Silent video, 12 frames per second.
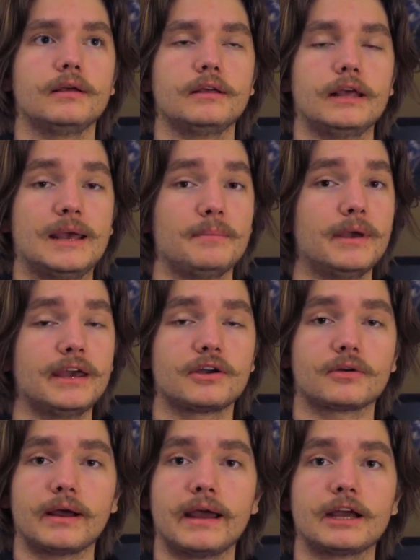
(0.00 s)
it may
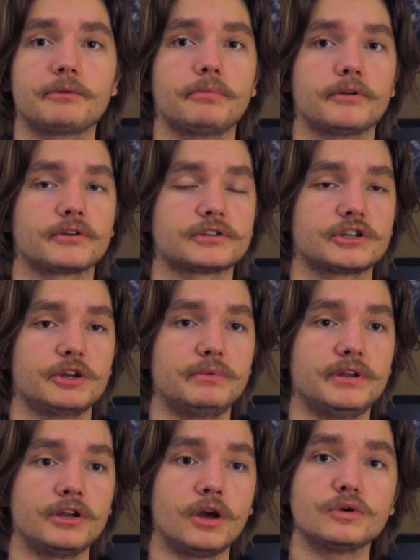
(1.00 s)
crank, but there's going to
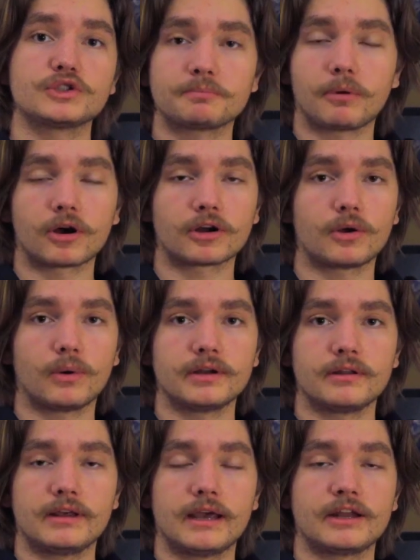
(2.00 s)
be no spark going to
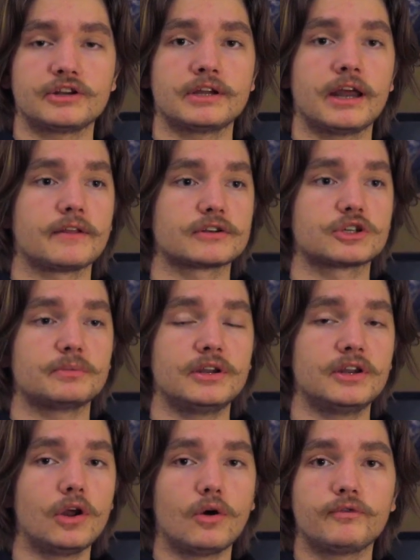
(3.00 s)
the engine, and there's going to
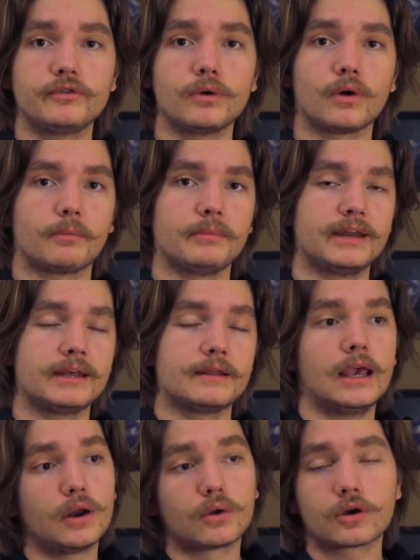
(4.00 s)
be no fuel, meaning
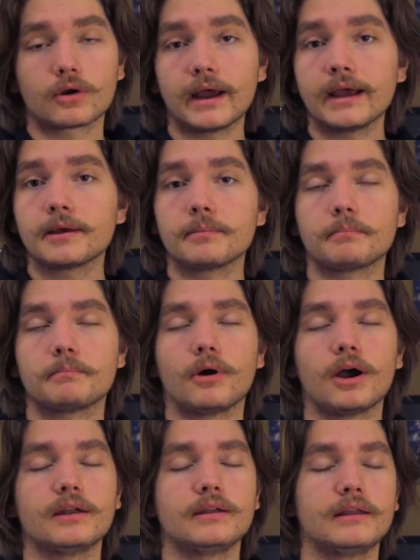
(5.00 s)
it'll crank,
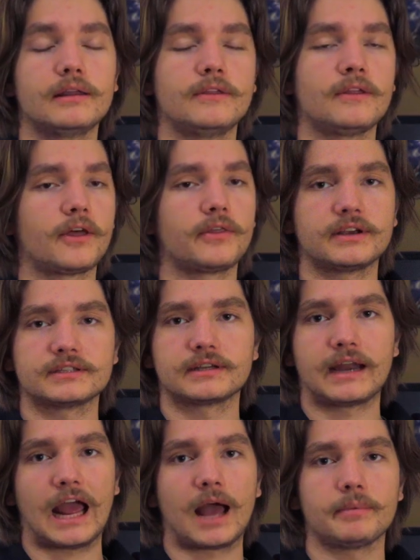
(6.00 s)
but nothing's
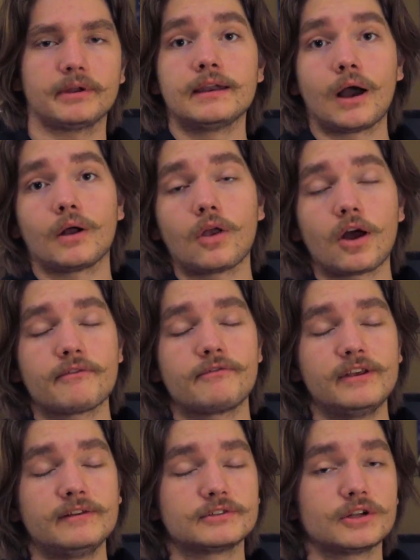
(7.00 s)
going to happen. Now, a lot of
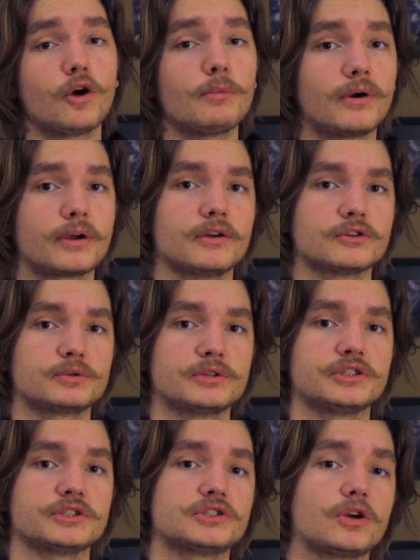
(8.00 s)
thieves know about kill
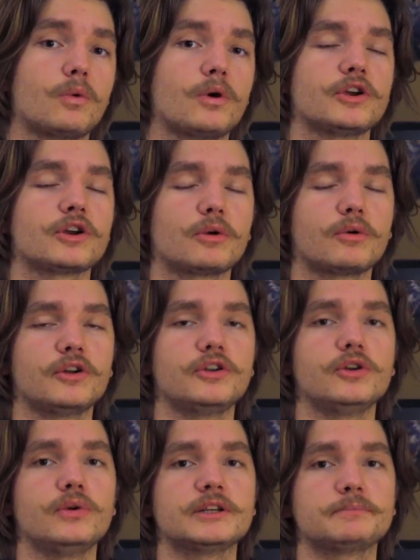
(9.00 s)
switches, so what you're going to want to
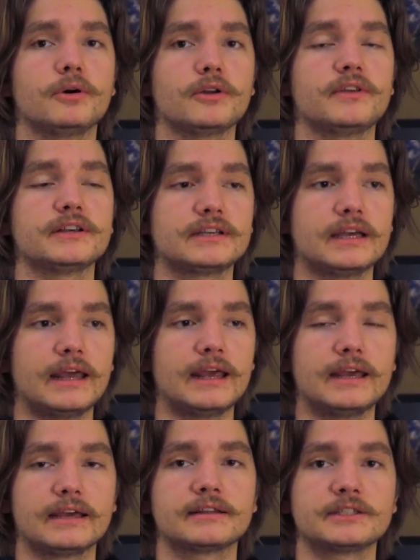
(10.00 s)
do is put this in an
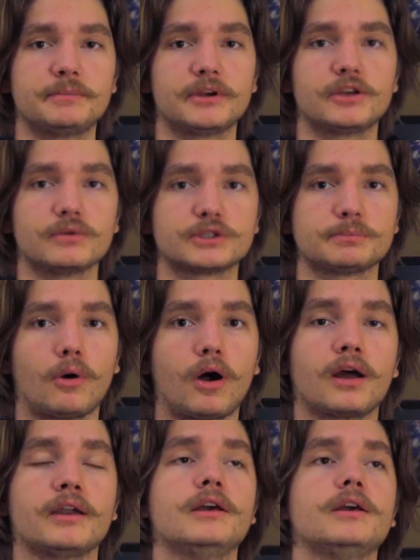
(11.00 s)
inconspicuous
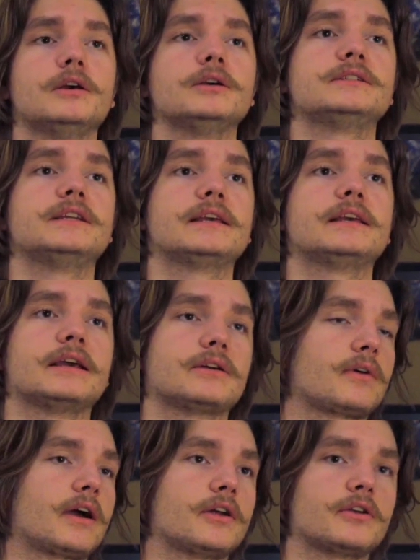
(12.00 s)
spot. Sticking it
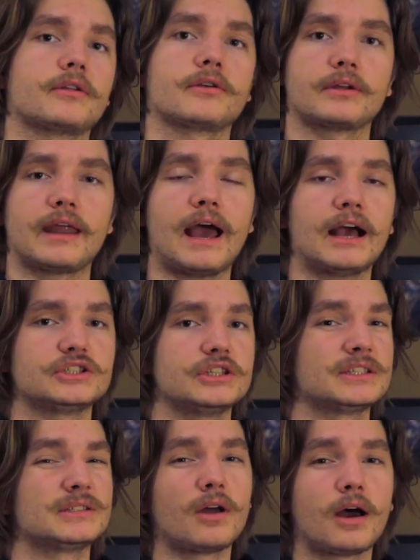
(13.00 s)
right under the dash
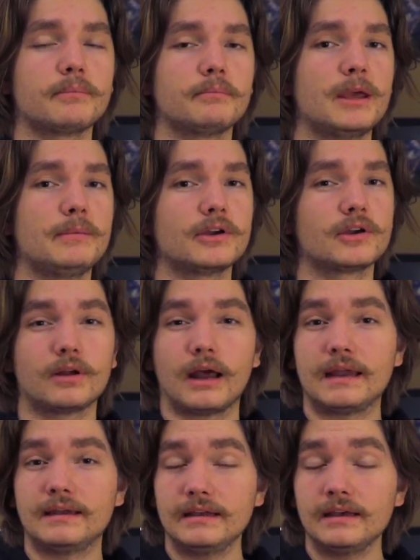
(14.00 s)
is not maybe a good
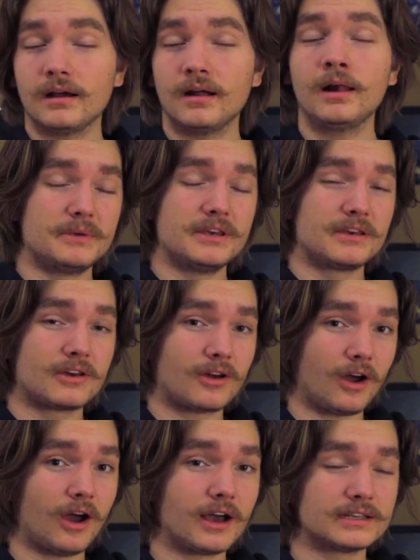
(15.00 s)
idea
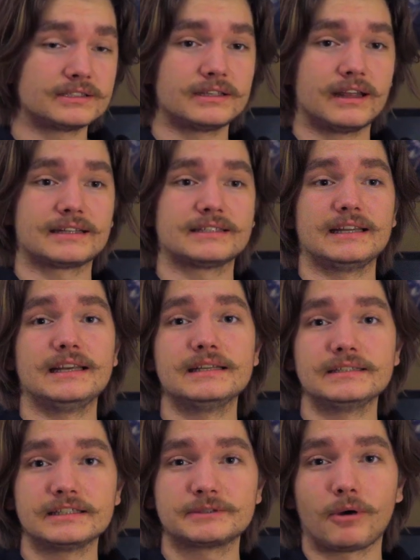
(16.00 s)
because that's an
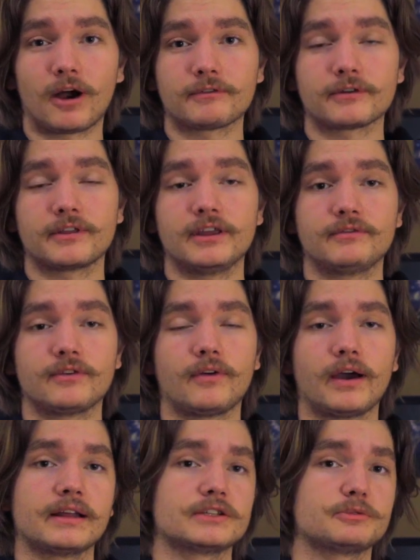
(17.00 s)
easy spot for a thief to
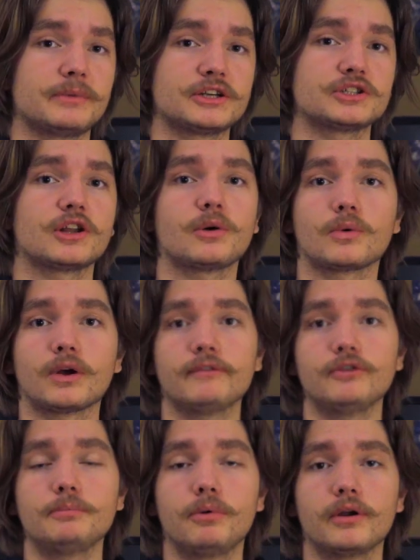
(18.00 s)
find it. So make sure that wherever
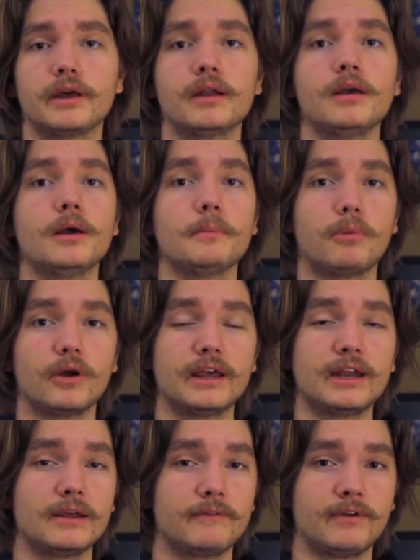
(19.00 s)
you put it
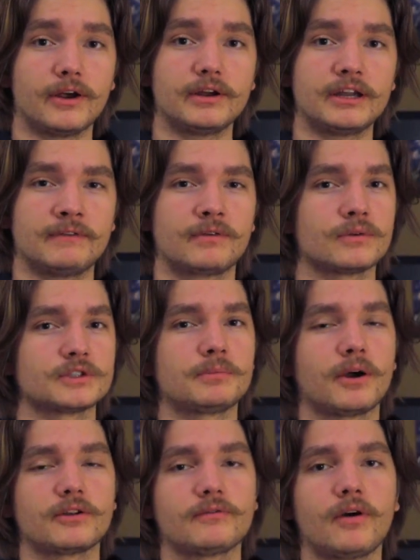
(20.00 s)
in a very difficult
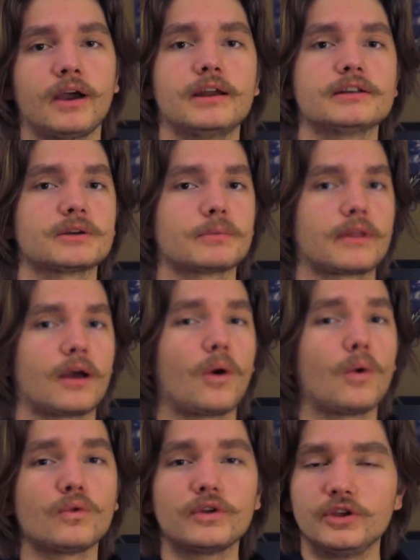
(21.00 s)
spot to find, somewhere that
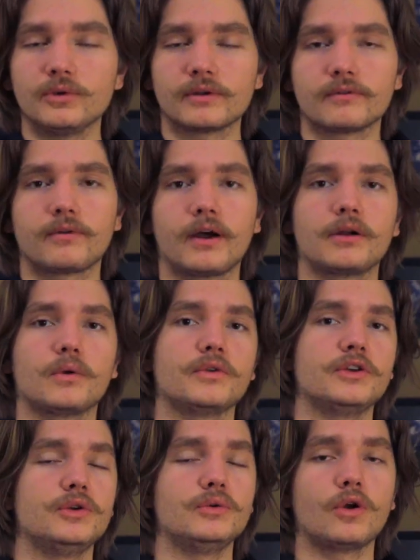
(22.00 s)
only you can find,
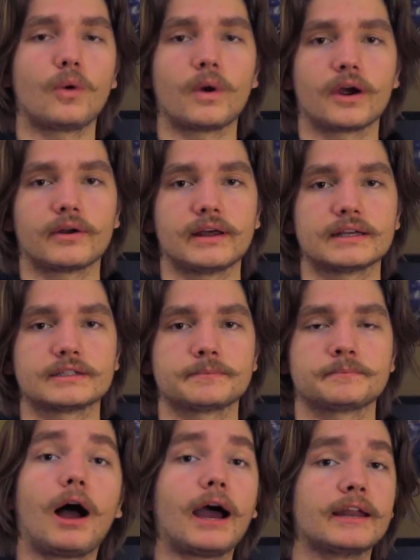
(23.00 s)
only you know where it is.
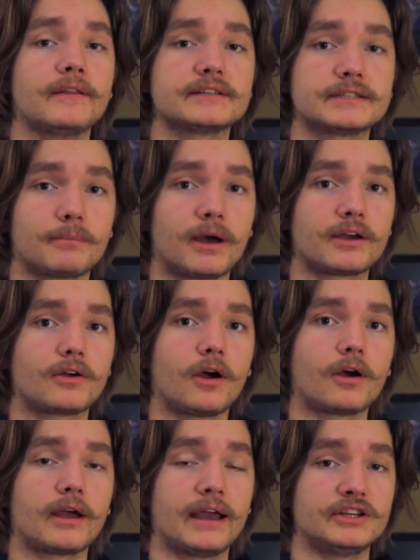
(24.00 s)
I did this in my
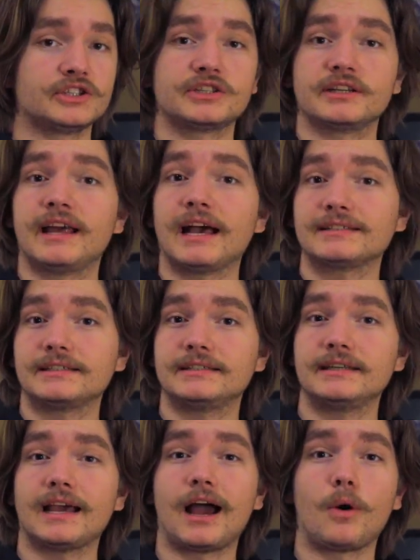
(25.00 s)
car, and just to test to
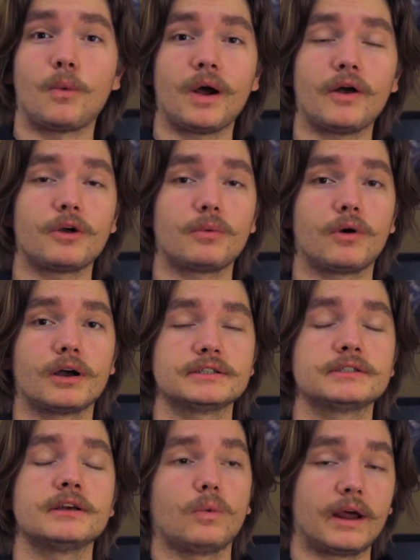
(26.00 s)
see how well it
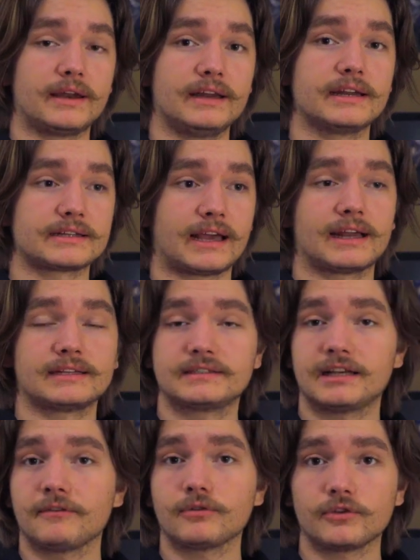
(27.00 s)
was, what I did is I had
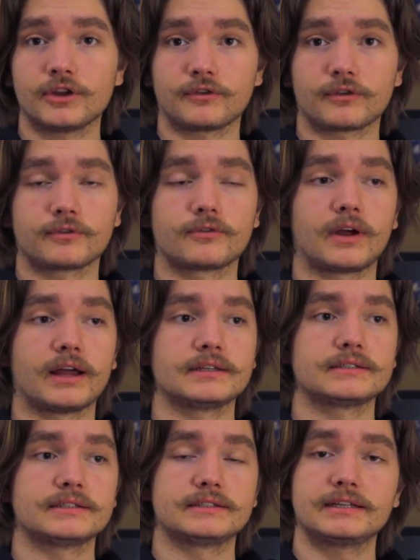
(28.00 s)
several different
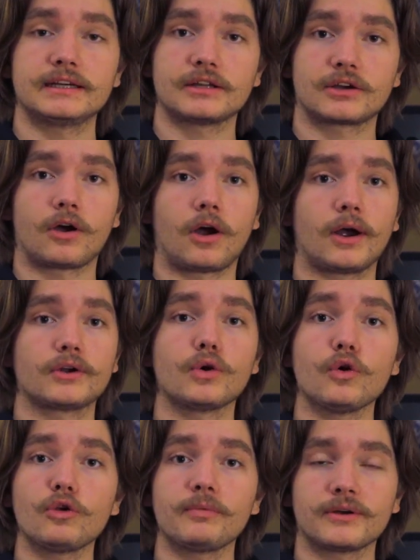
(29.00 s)
friends sit in the car. I
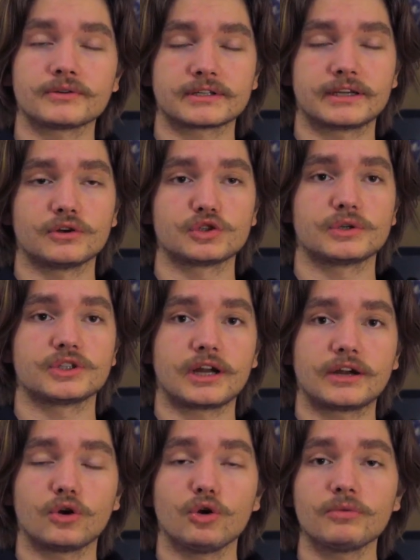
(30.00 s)
told them there was a kill switch, and I
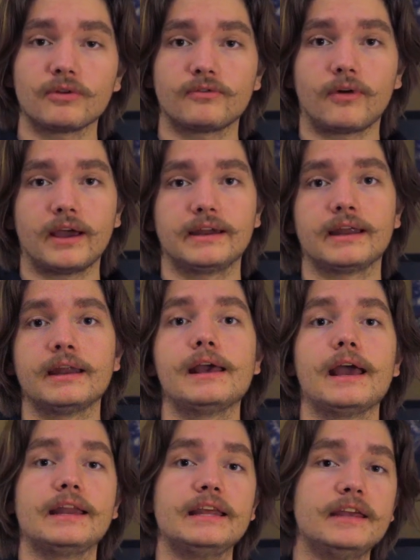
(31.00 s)
told them to find it.
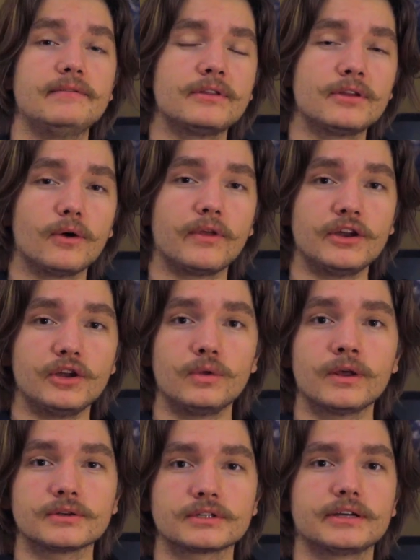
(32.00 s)
And even though they knew
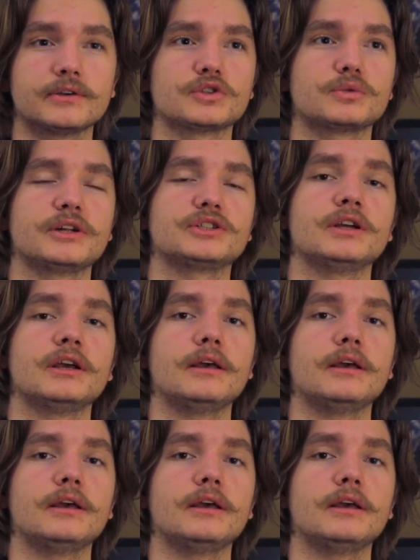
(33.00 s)
there was a kill switch